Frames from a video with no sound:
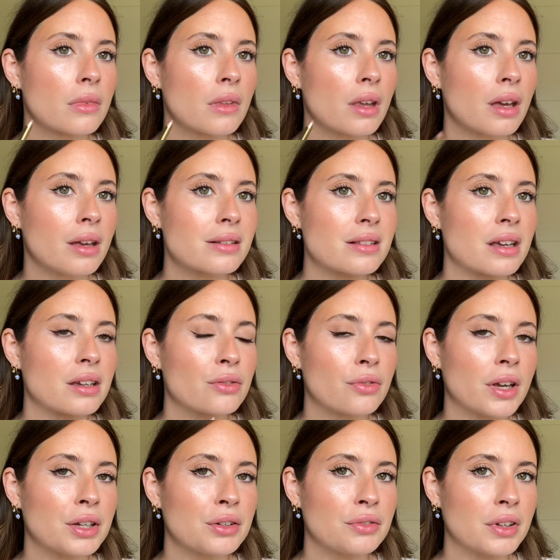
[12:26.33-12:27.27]
It's like
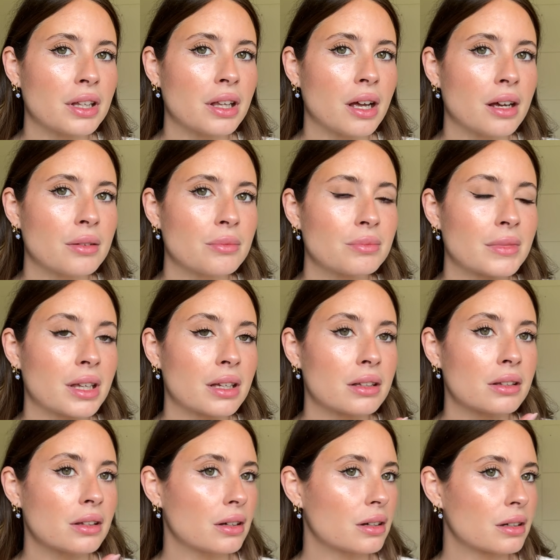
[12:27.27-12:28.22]
fake filler.
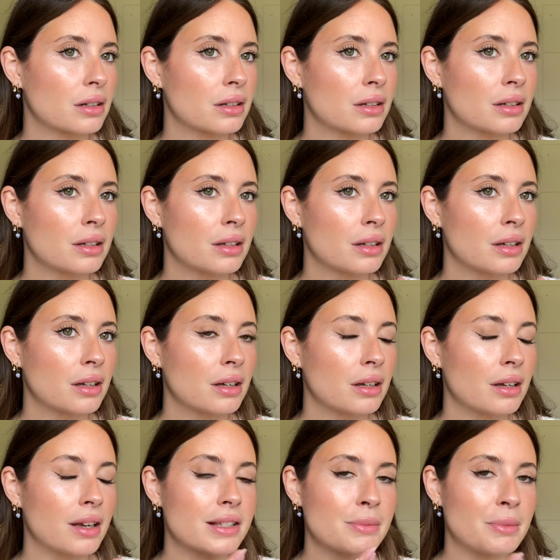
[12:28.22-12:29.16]
Like, look,
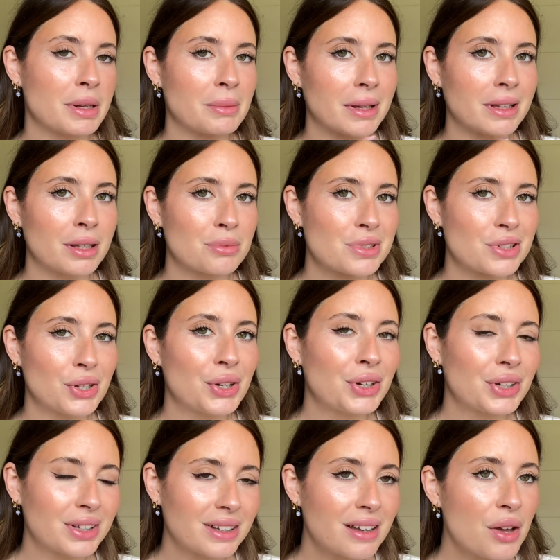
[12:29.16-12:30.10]
it's made my lips
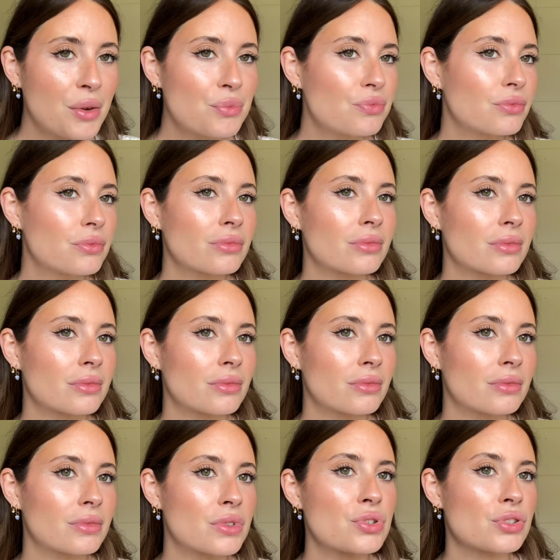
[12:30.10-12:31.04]
look
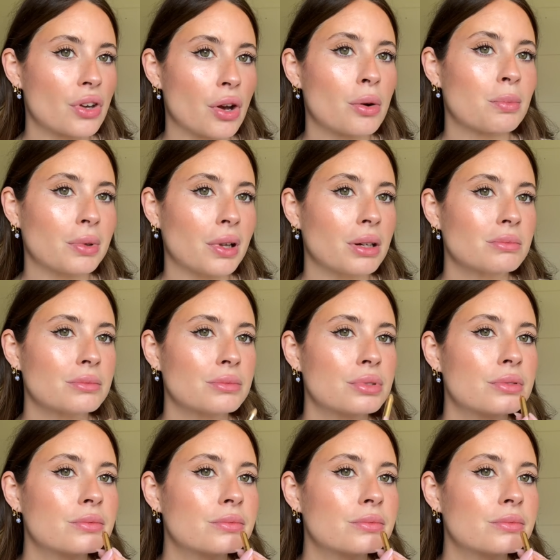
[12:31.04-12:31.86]
so plump.